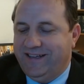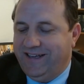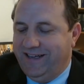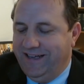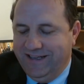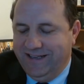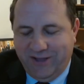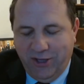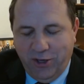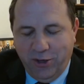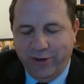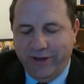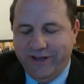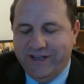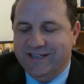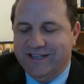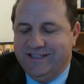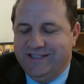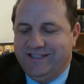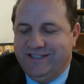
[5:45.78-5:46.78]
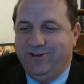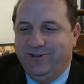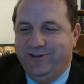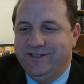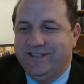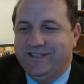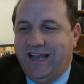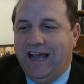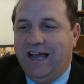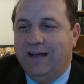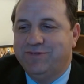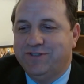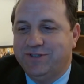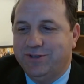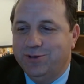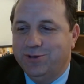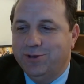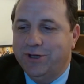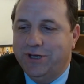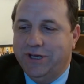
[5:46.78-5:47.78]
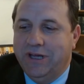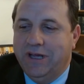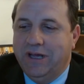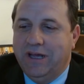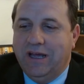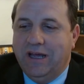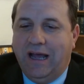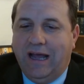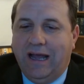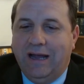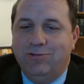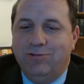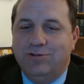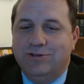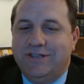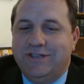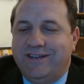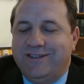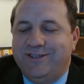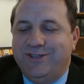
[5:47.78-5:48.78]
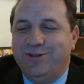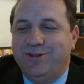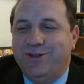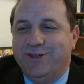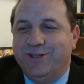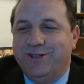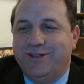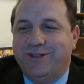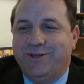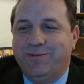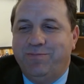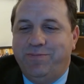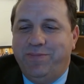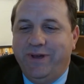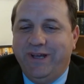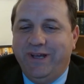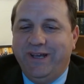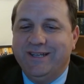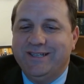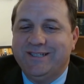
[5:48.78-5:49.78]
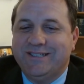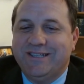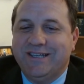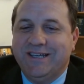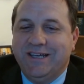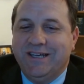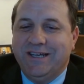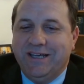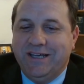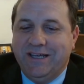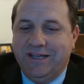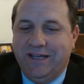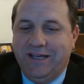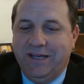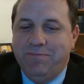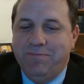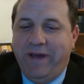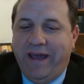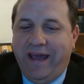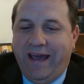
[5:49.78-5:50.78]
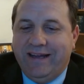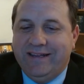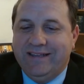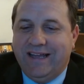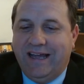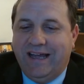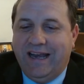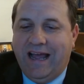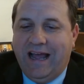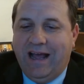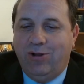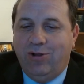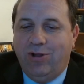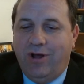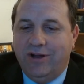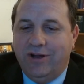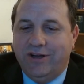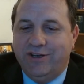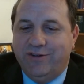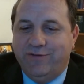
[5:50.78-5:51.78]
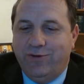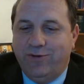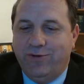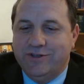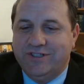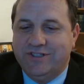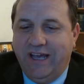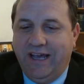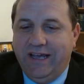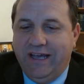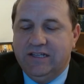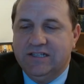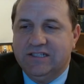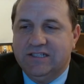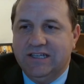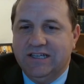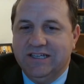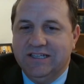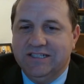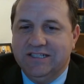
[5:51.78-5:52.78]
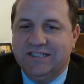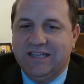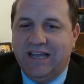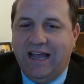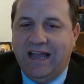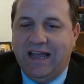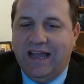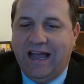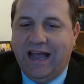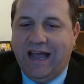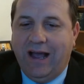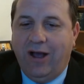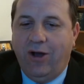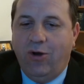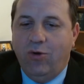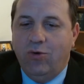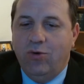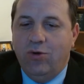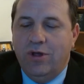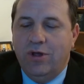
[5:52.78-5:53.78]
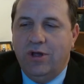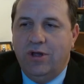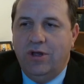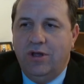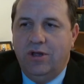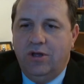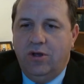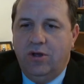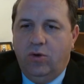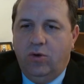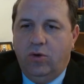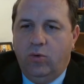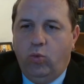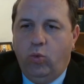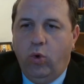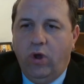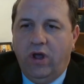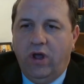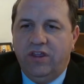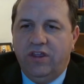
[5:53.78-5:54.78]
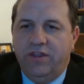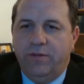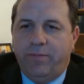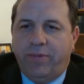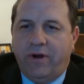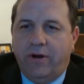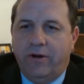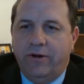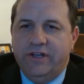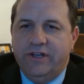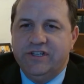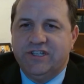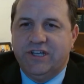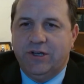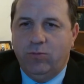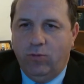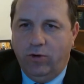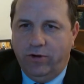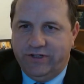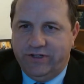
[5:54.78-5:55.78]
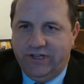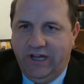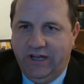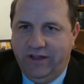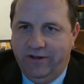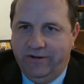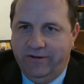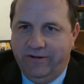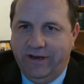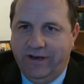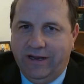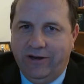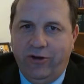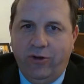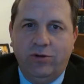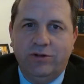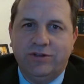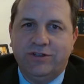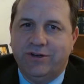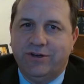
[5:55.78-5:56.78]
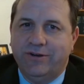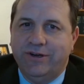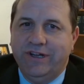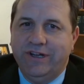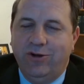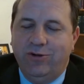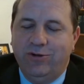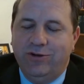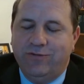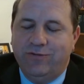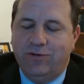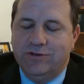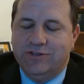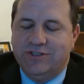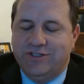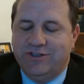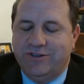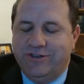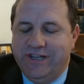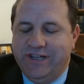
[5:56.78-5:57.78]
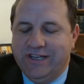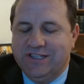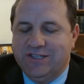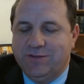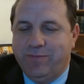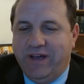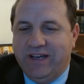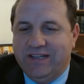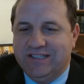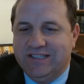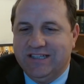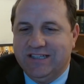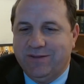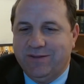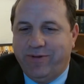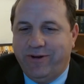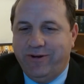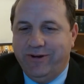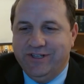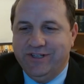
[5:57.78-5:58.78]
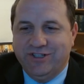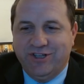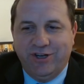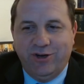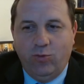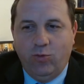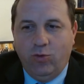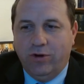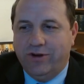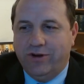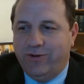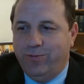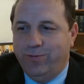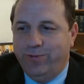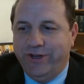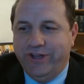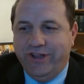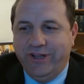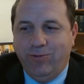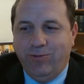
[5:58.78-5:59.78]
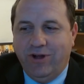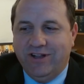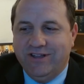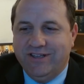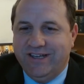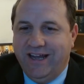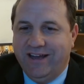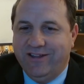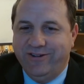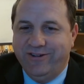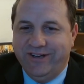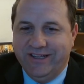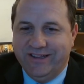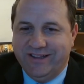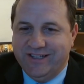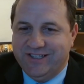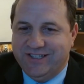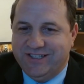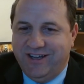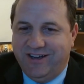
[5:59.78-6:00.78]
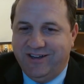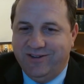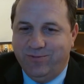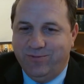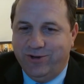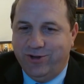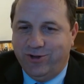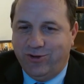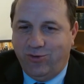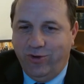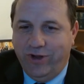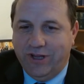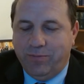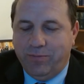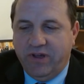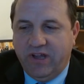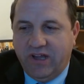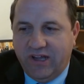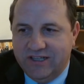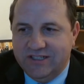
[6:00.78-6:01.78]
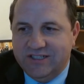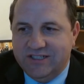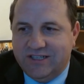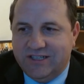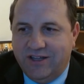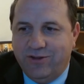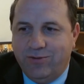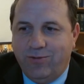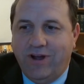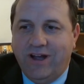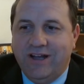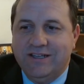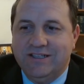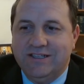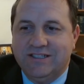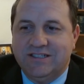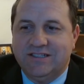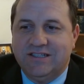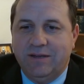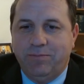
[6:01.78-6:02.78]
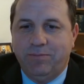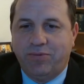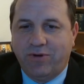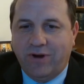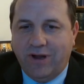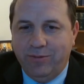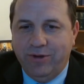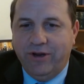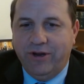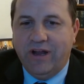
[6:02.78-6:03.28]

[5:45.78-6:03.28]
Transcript: There is absolutely. I will tell you that the biggest impact on how long a divorce takes is how well the parties can work together. Now, no divorce attorney expects that the parties are going to work really well together and get this done real quick, because otherwise they probably are